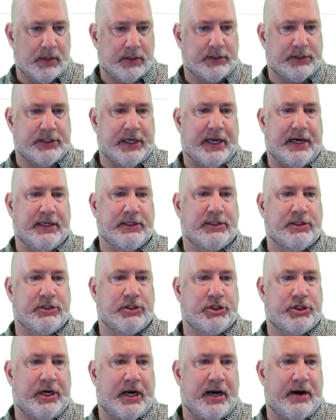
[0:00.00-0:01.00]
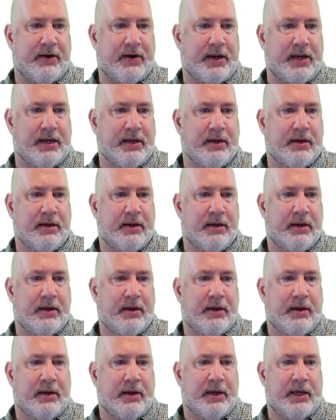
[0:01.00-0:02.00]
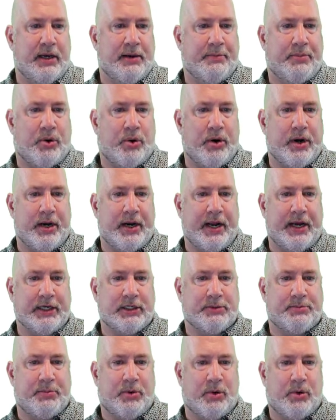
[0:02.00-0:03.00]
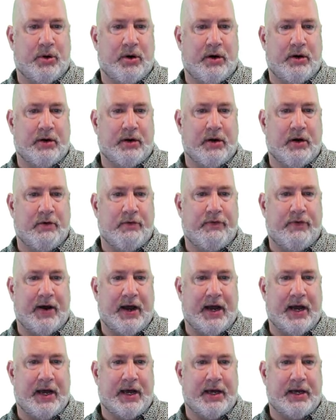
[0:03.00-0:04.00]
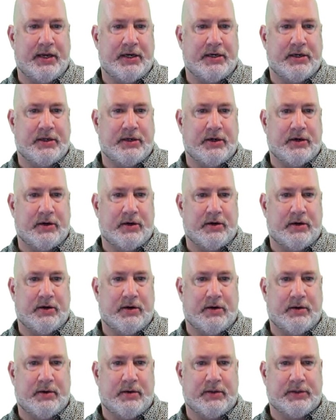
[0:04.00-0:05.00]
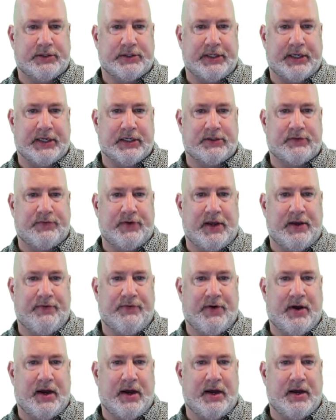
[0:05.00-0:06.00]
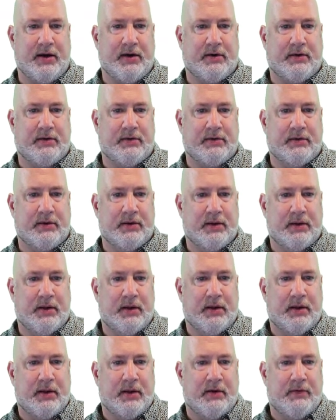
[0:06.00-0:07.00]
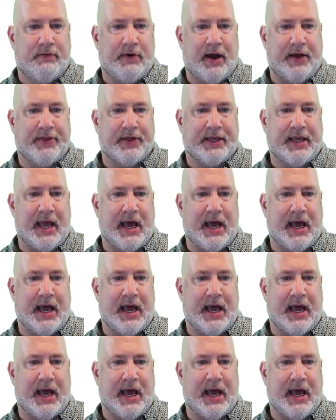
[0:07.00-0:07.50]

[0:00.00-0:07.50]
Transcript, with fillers: settings and sharing, import and export, go find your CSV file, find the